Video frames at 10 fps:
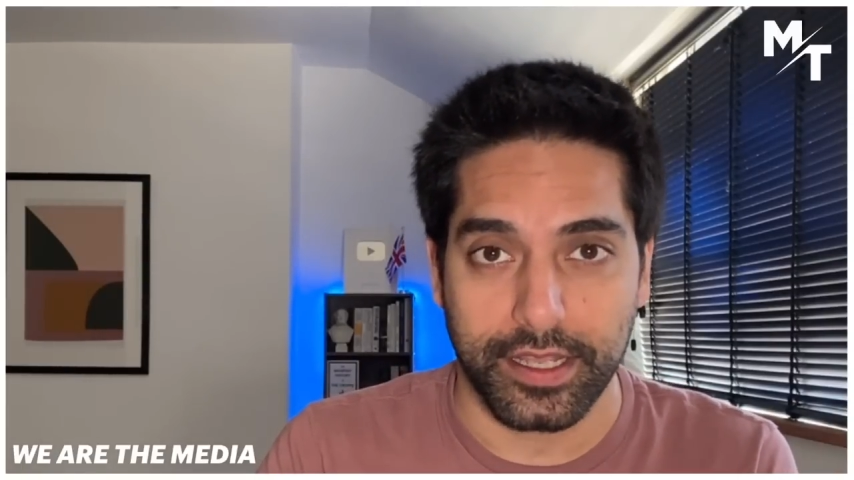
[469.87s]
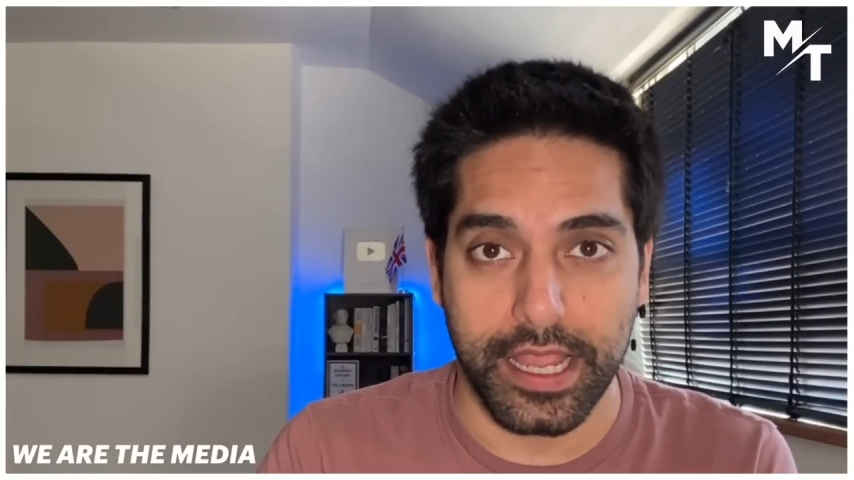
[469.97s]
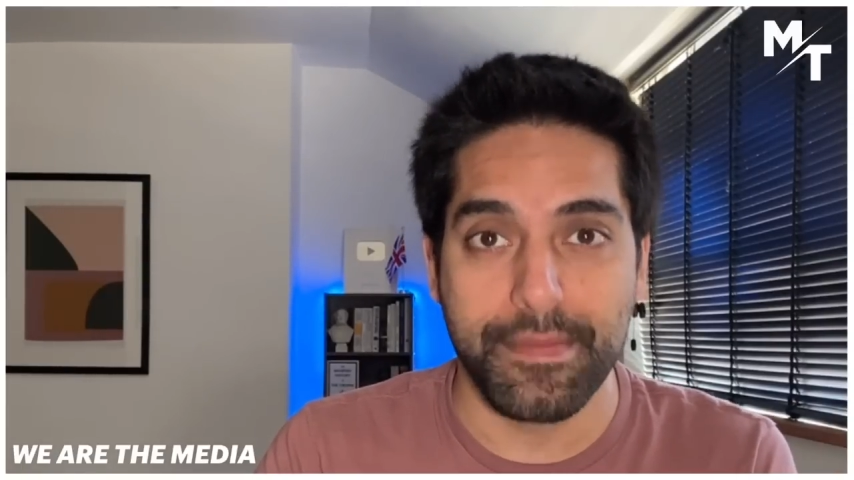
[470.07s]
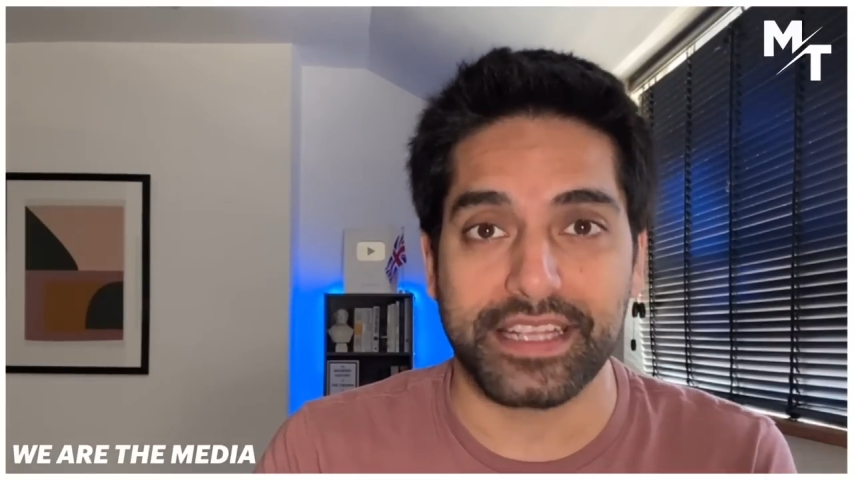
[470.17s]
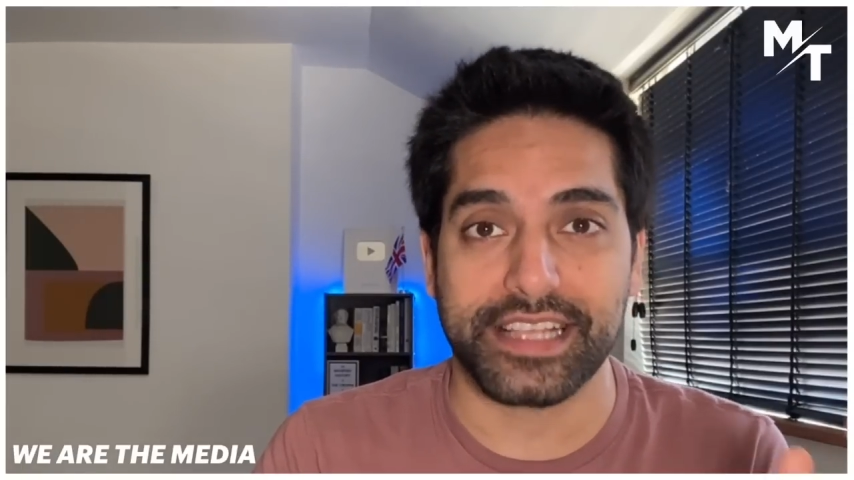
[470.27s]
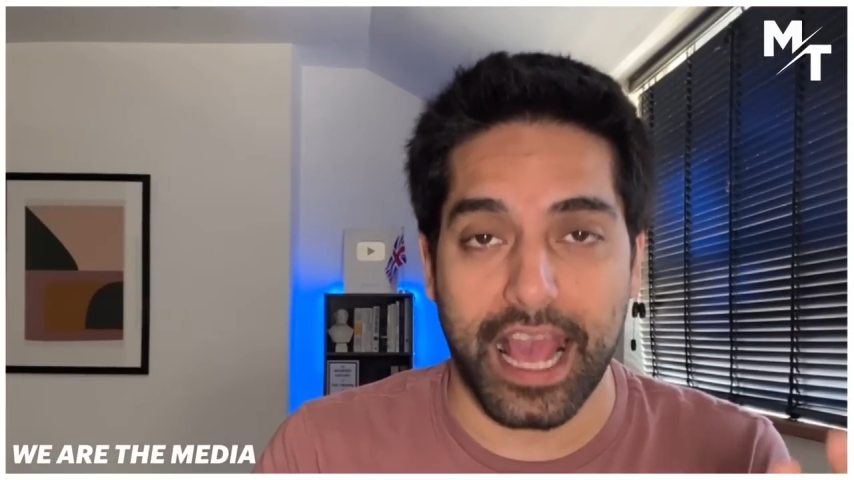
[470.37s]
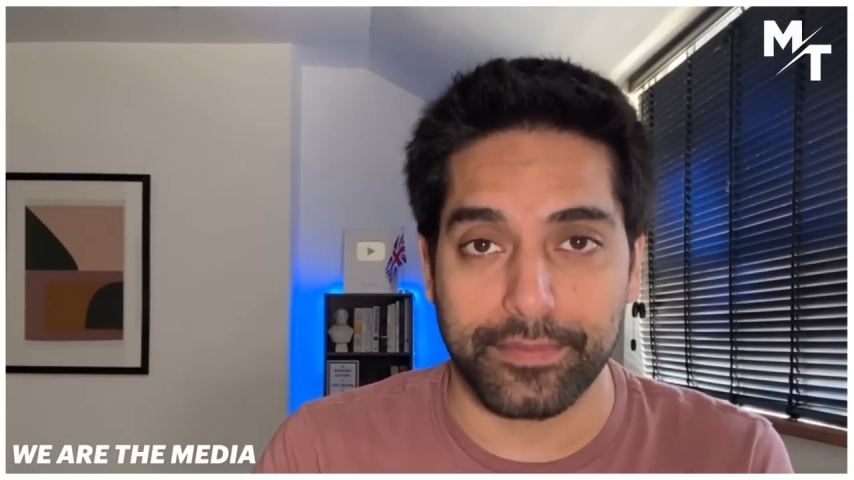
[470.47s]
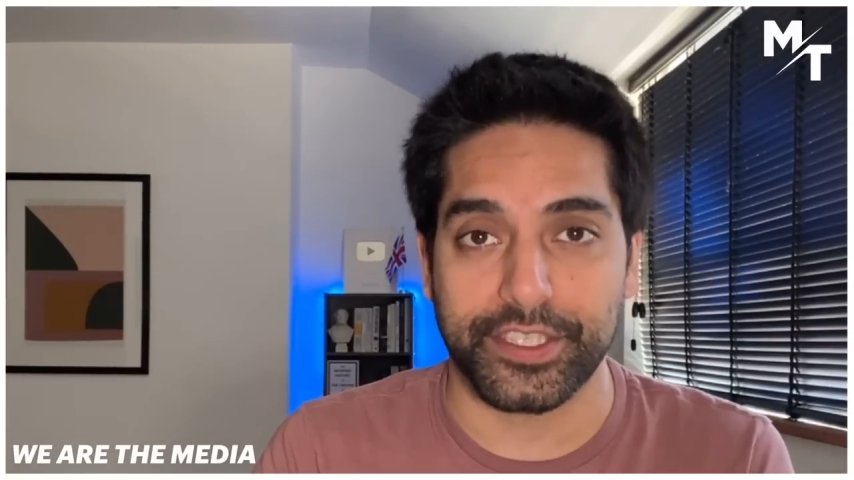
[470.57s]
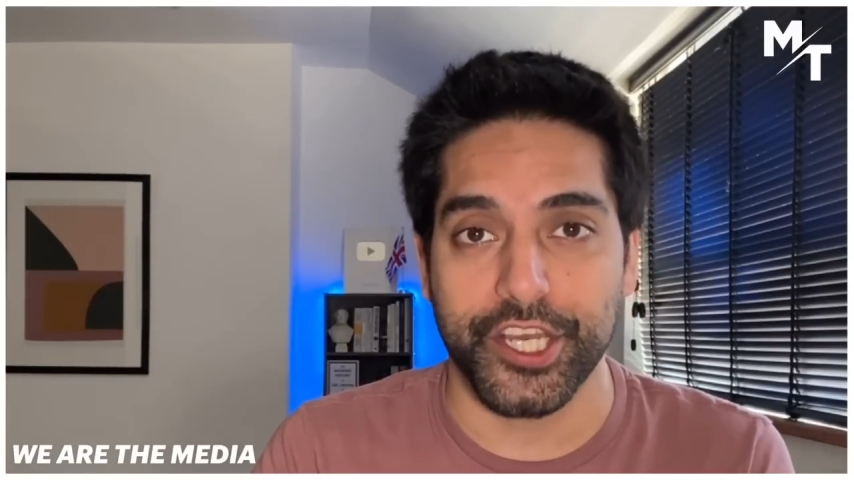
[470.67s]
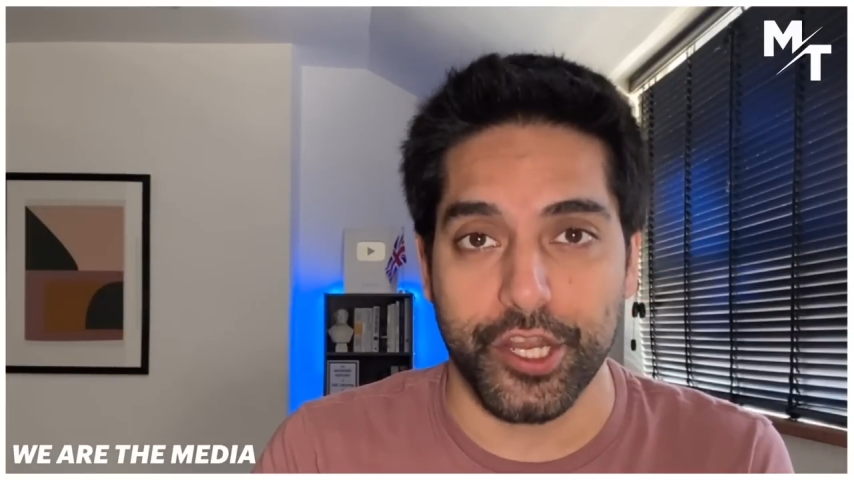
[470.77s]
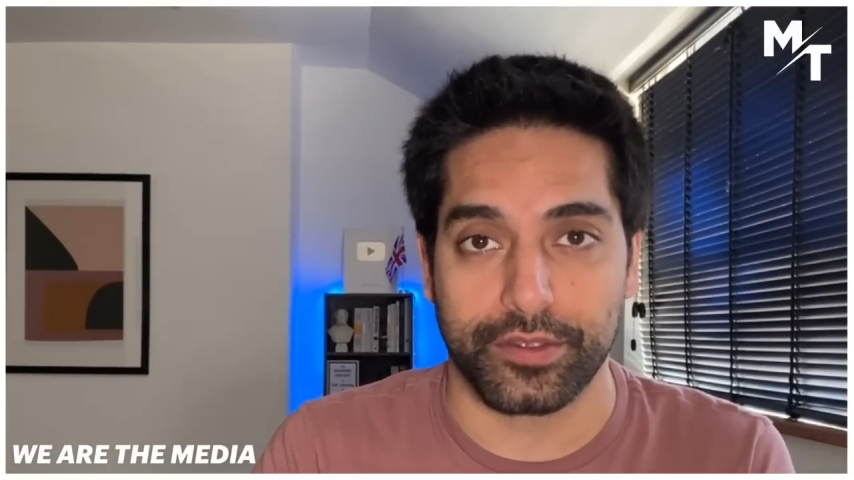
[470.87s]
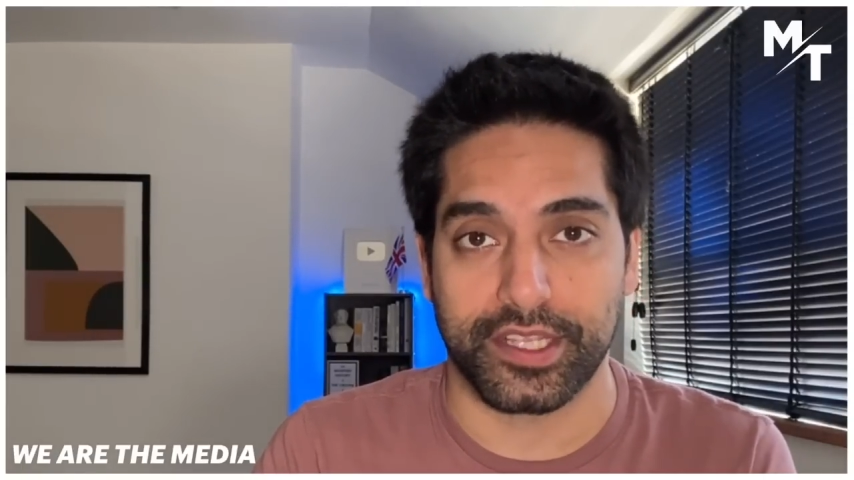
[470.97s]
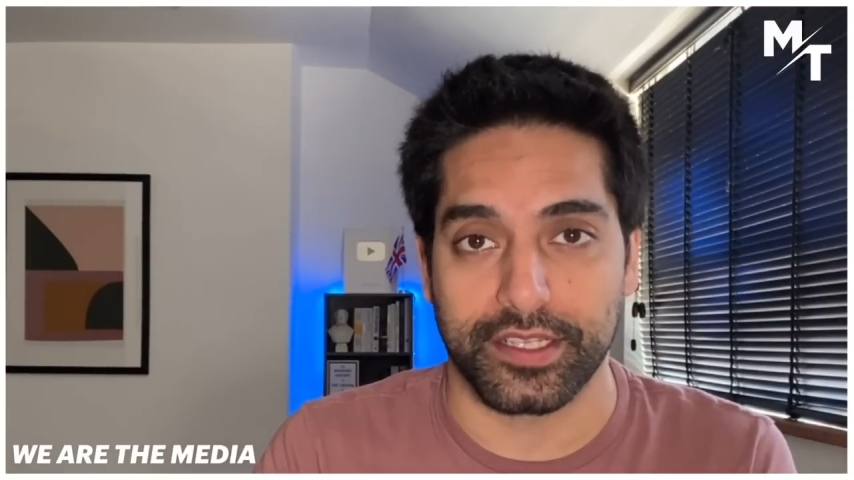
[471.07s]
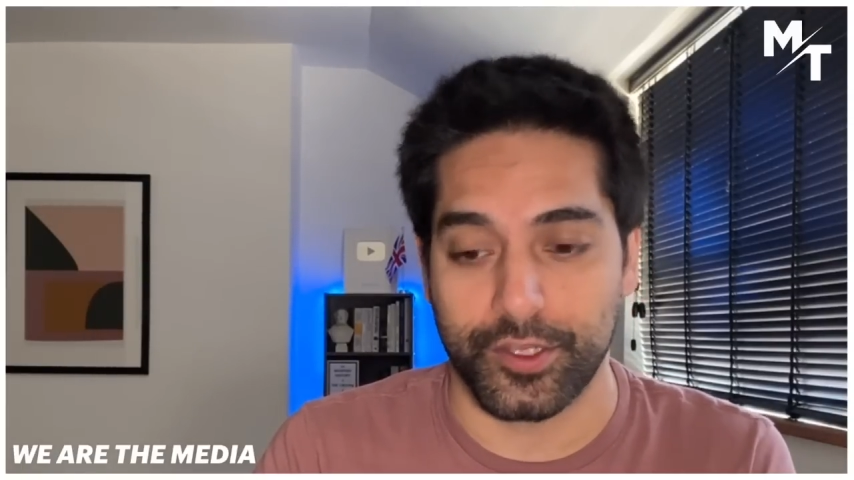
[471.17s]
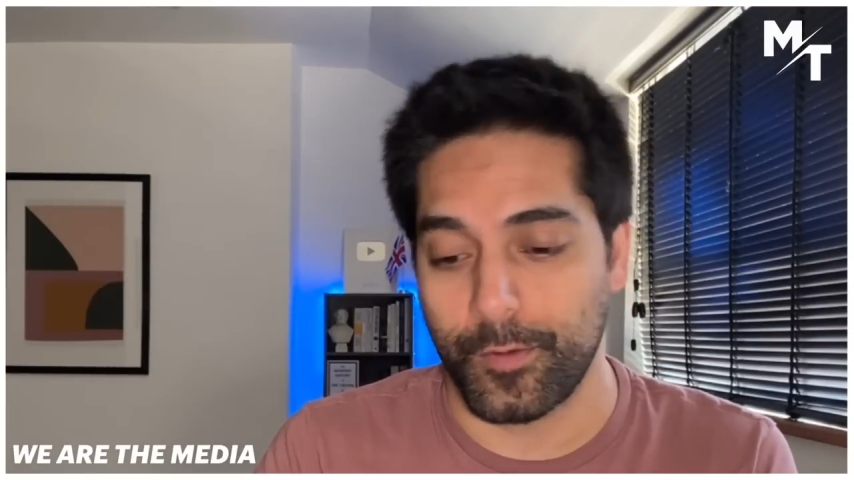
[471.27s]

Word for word: It makes absolutely no sense.